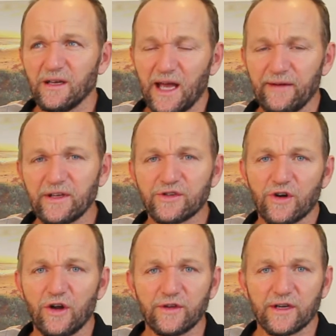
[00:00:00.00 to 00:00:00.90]
having a
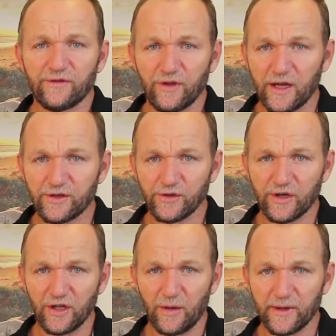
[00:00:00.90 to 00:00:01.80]
drone that can fly 2
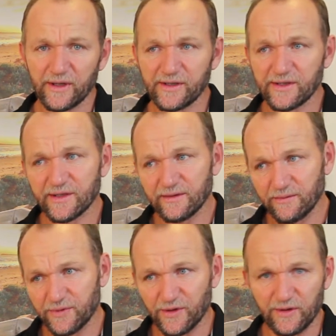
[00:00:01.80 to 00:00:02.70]
kilometers
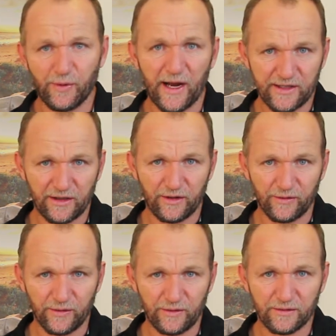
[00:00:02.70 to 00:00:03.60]
sort of breaks a lot of
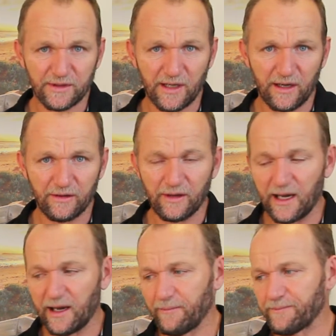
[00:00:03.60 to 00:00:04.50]
rules. So
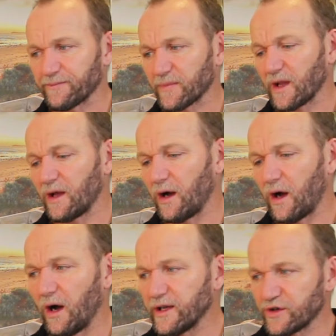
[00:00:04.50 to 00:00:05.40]

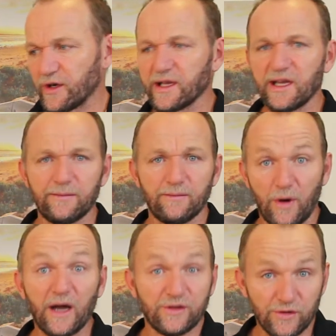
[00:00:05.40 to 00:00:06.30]
I
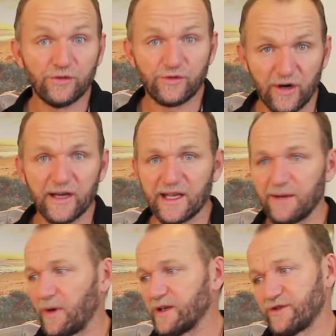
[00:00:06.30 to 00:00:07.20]
do try and
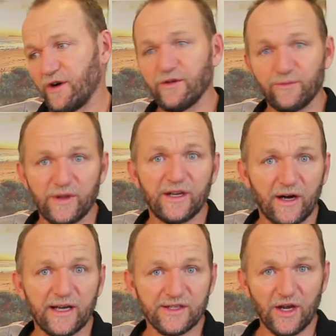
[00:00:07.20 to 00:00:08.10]
keep my drone within
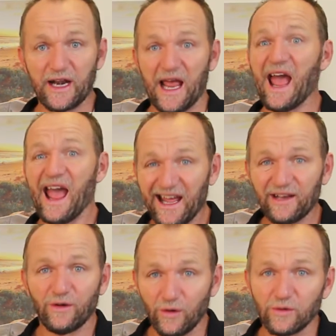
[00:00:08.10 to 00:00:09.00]
eyesight
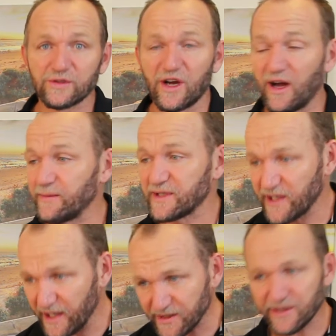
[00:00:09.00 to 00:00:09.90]
at all times.
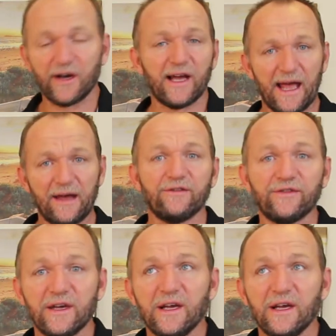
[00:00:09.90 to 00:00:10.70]
Yes, I have